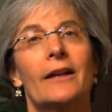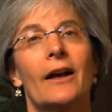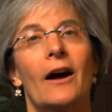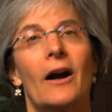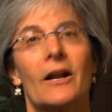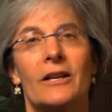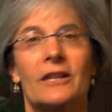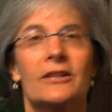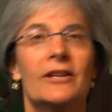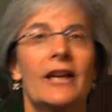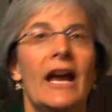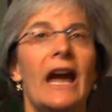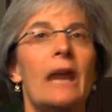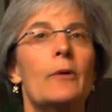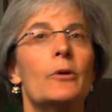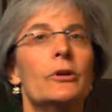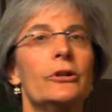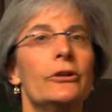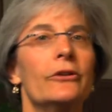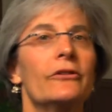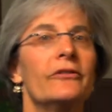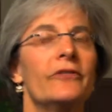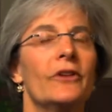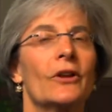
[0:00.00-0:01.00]
on a day when
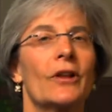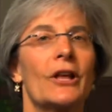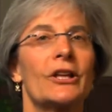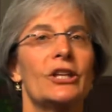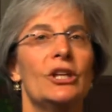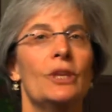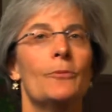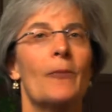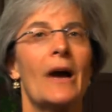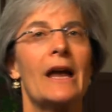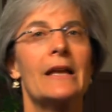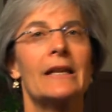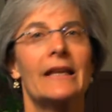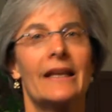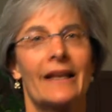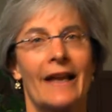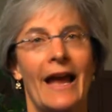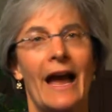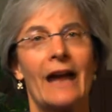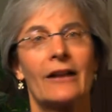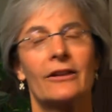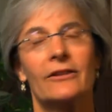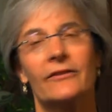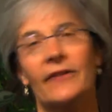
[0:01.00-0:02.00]
you feel like you might get
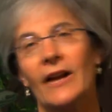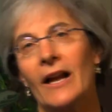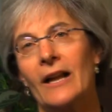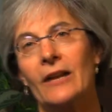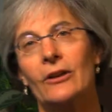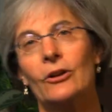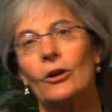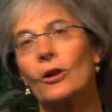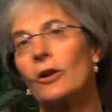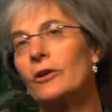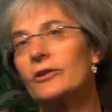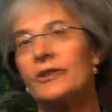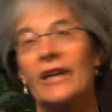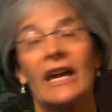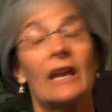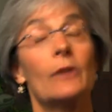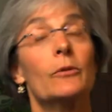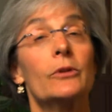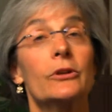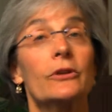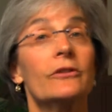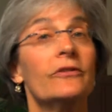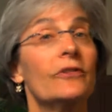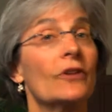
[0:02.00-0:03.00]
activated, or a day
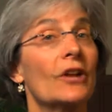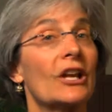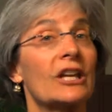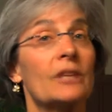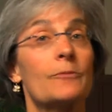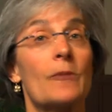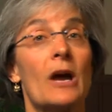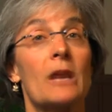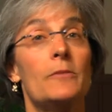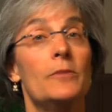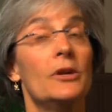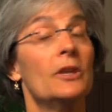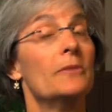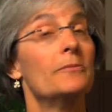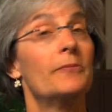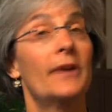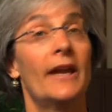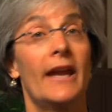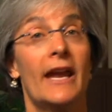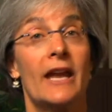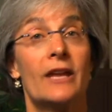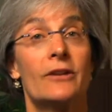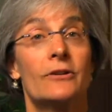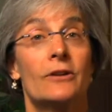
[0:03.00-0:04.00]
when you feel like you might be in
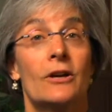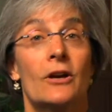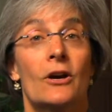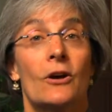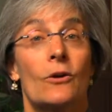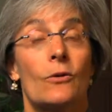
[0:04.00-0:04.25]
pain,